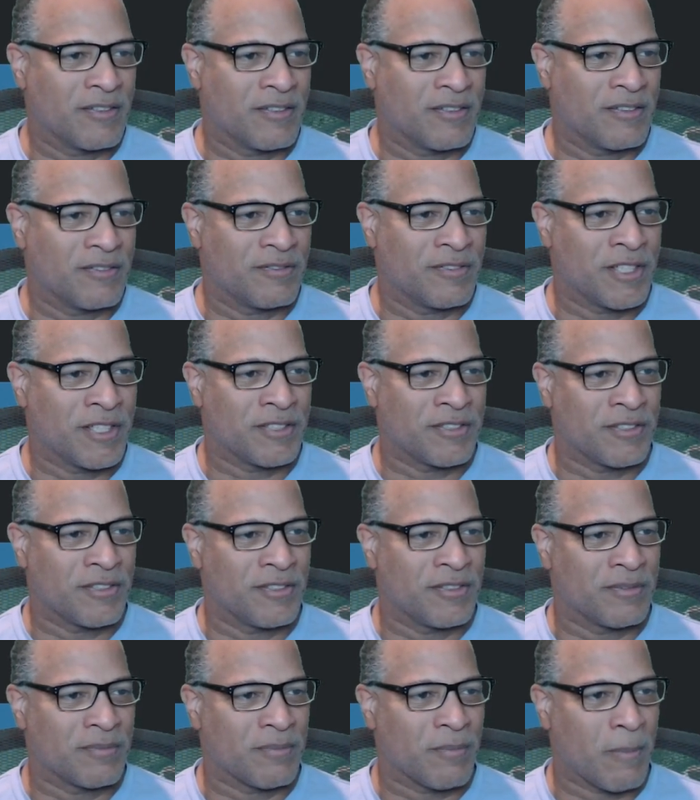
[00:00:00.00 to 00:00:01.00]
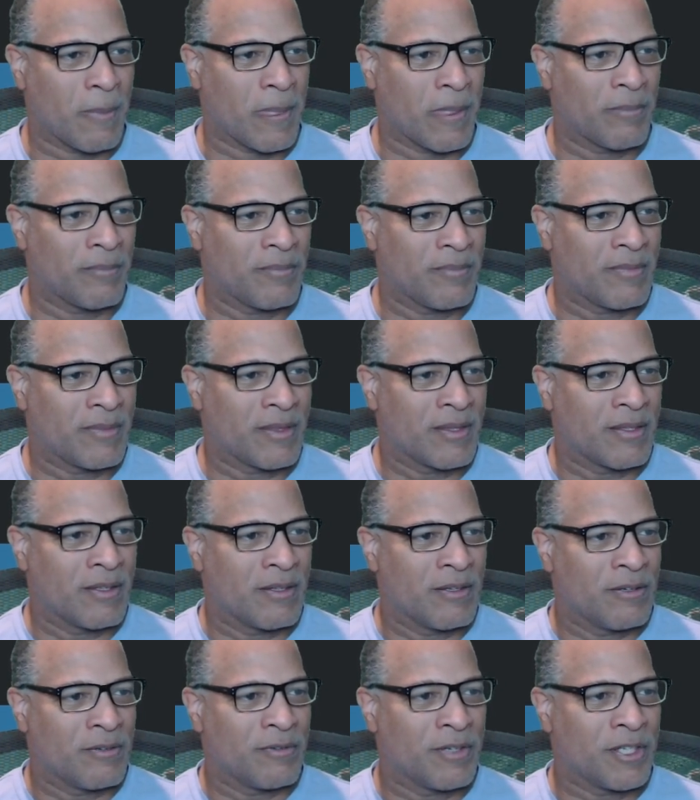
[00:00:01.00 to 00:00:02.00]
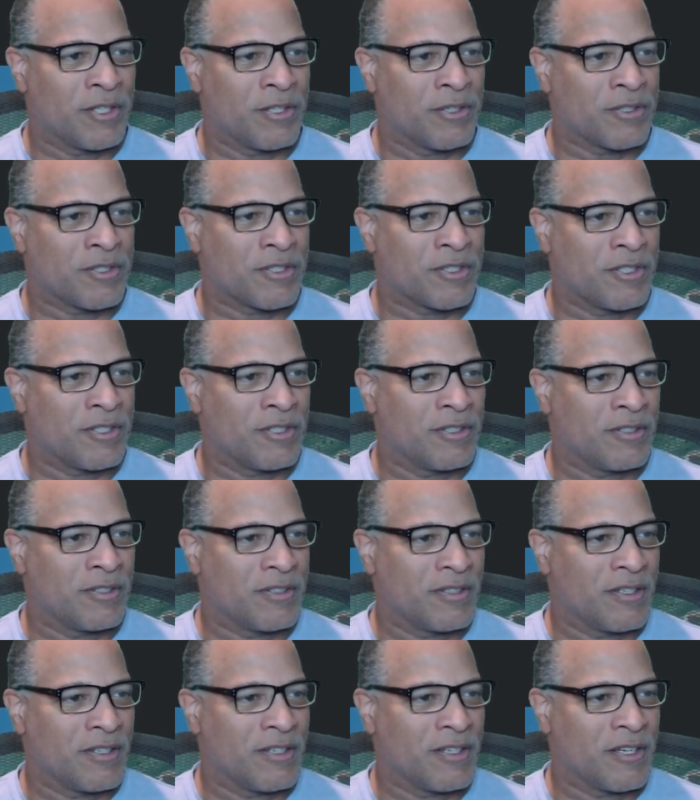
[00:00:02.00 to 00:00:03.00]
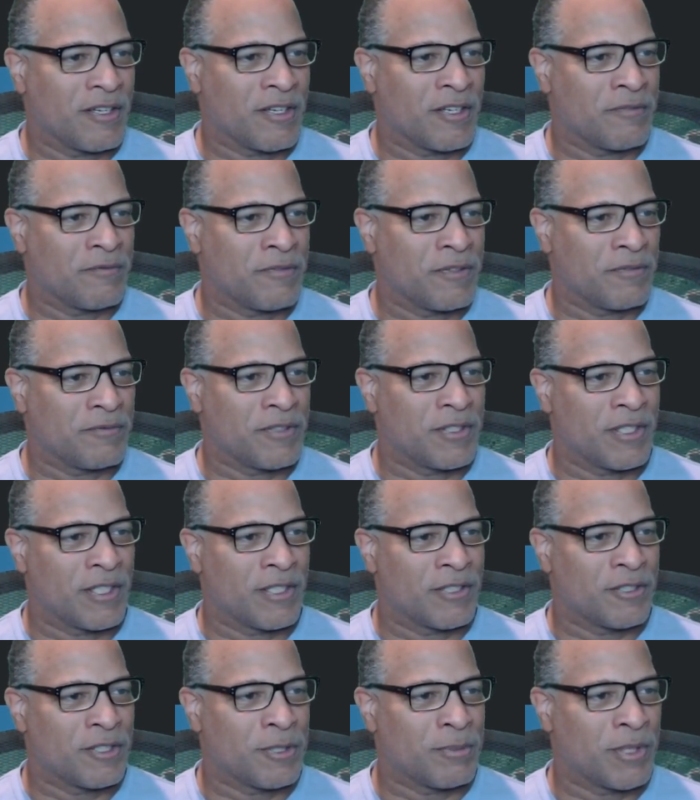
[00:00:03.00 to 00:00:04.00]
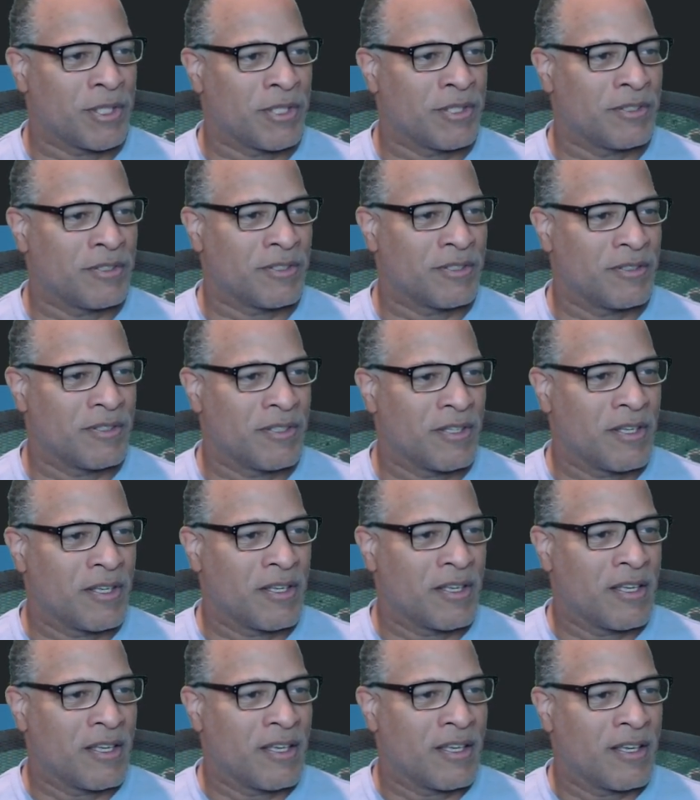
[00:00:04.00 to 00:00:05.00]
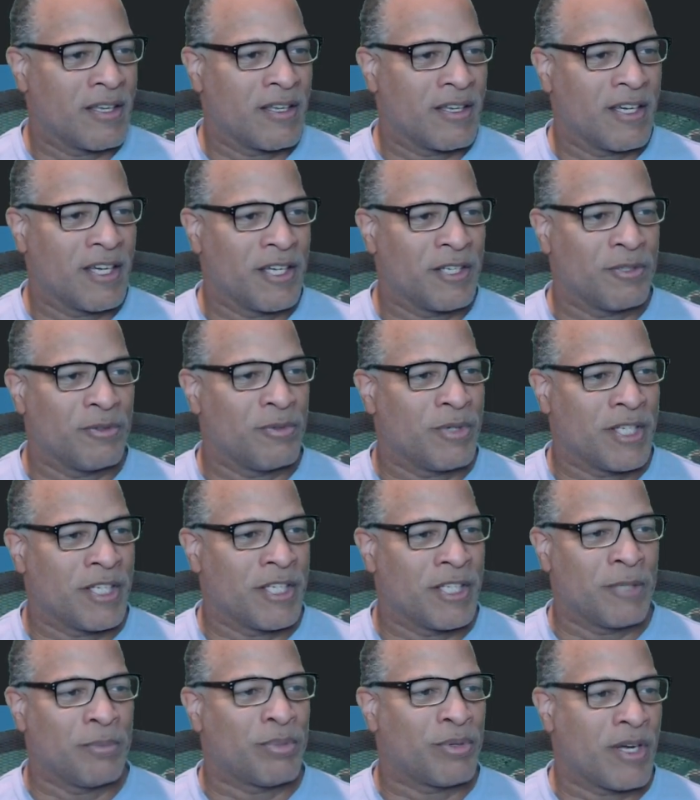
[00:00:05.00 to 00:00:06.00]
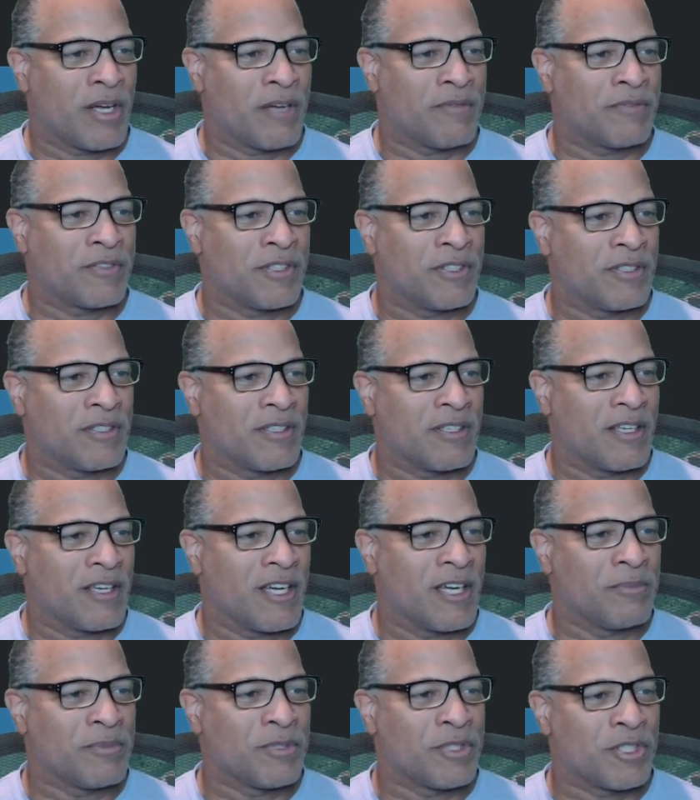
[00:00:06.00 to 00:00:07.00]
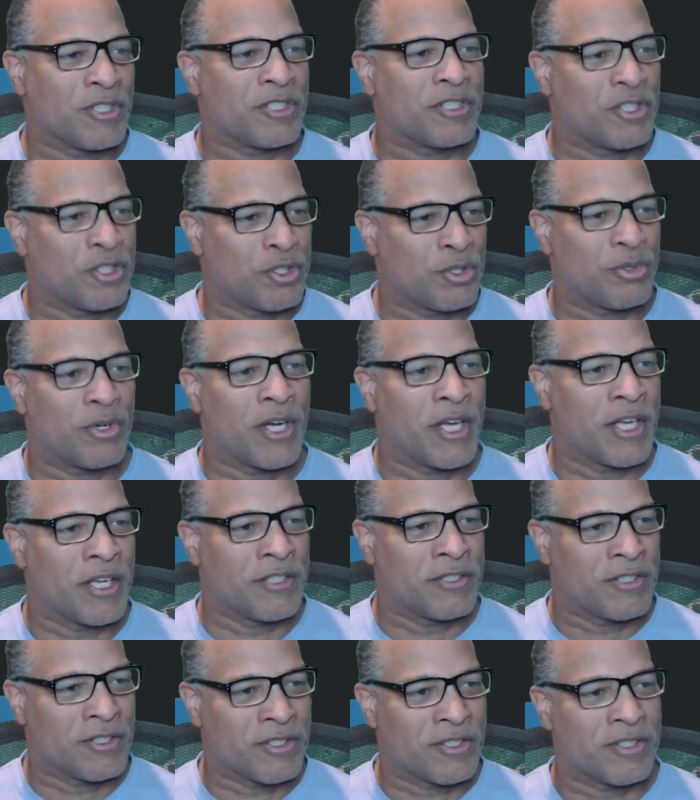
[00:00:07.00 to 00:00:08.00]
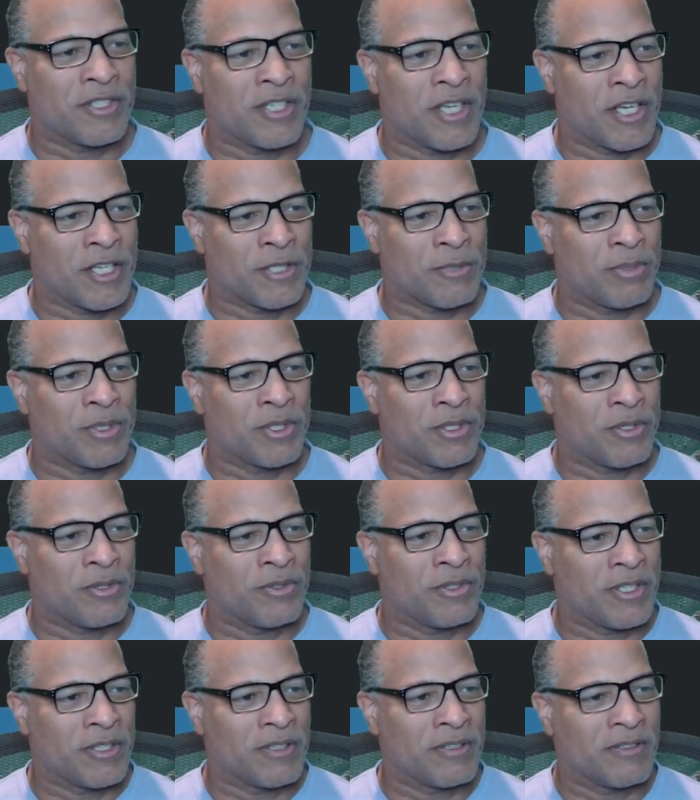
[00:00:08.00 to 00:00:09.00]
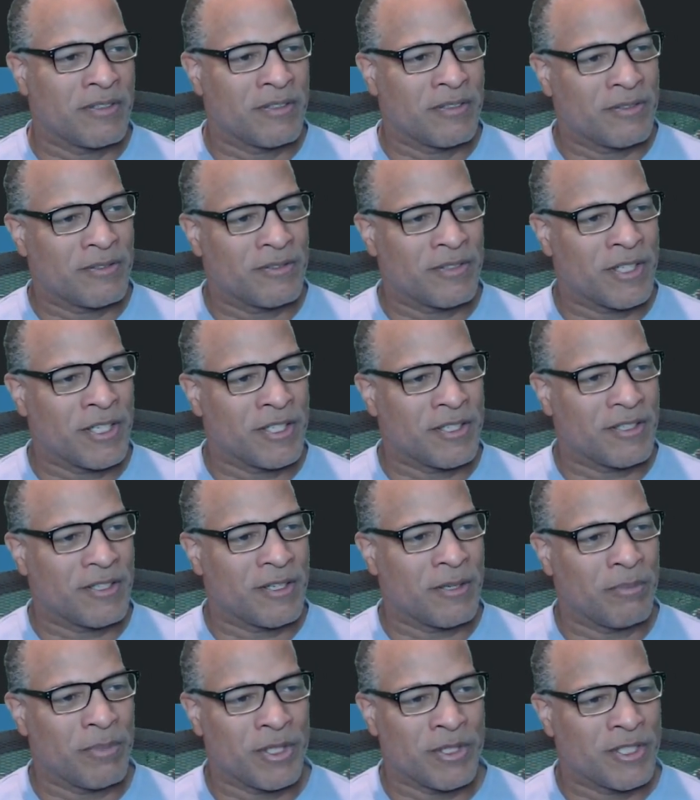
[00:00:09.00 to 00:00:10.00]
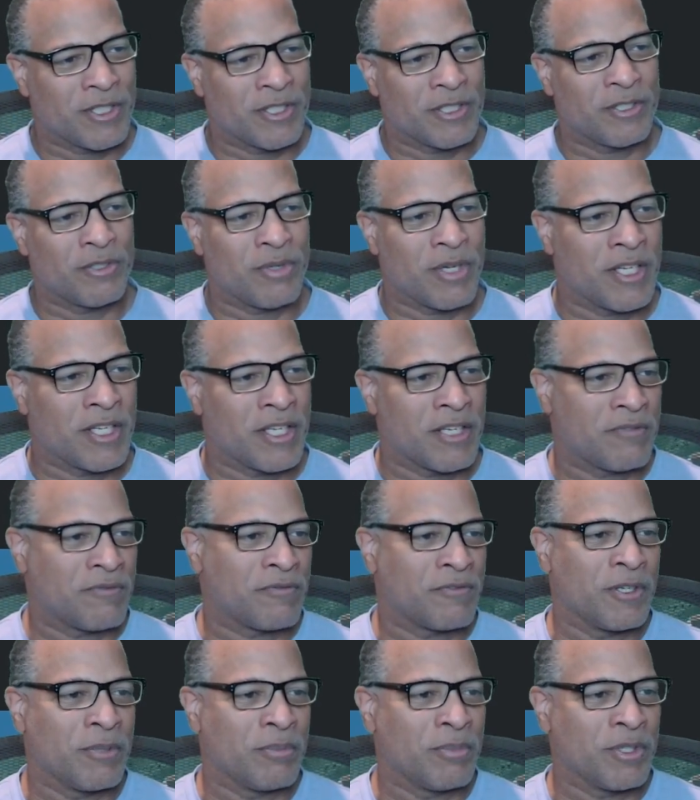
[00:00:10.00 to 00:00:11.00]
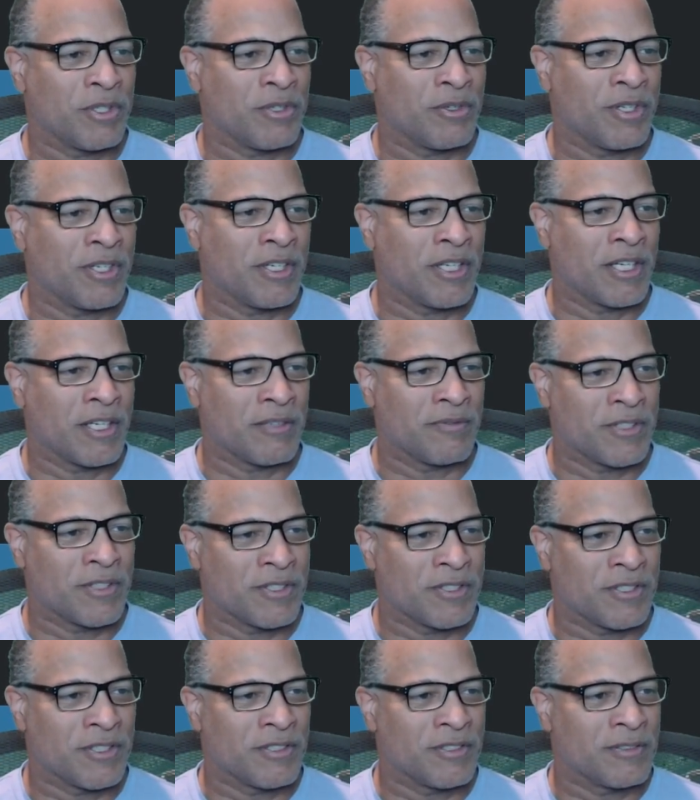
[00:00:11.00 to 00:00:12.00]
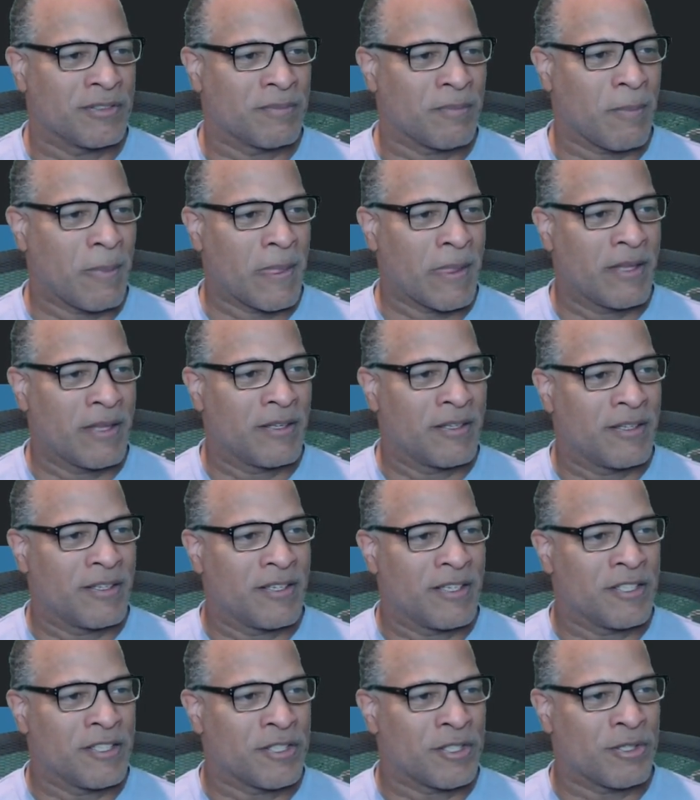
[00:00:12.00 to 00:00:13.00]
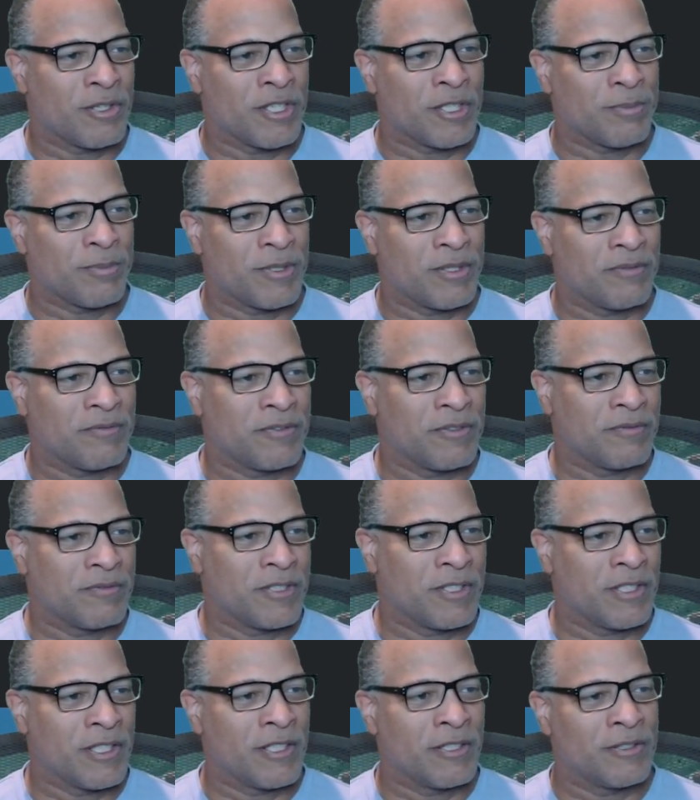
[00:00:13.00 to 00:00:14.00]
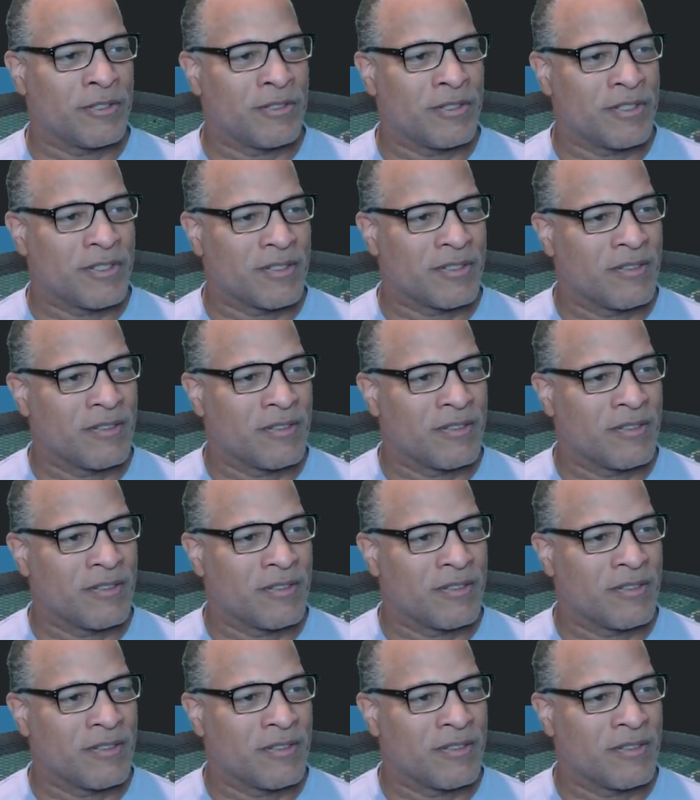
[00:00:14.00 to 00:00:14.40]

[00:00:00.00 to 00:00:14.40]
right there, right, you'll see I got a $50 spend. I don't want any profit. I'm just trying to stash Bitcoin, right? I'm basically trying to get free Bitcoin out of this deal. And so I spend $50,